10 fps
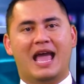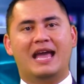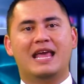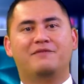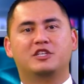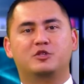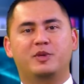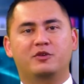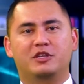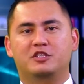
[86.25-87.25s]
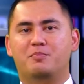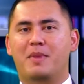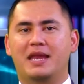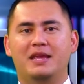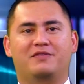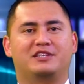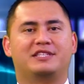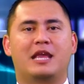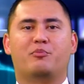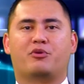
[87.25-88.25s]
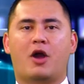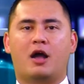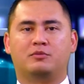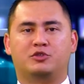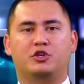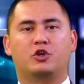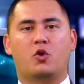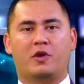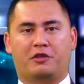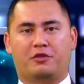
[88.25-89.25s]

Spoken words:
and have experienced many of the same problems you're going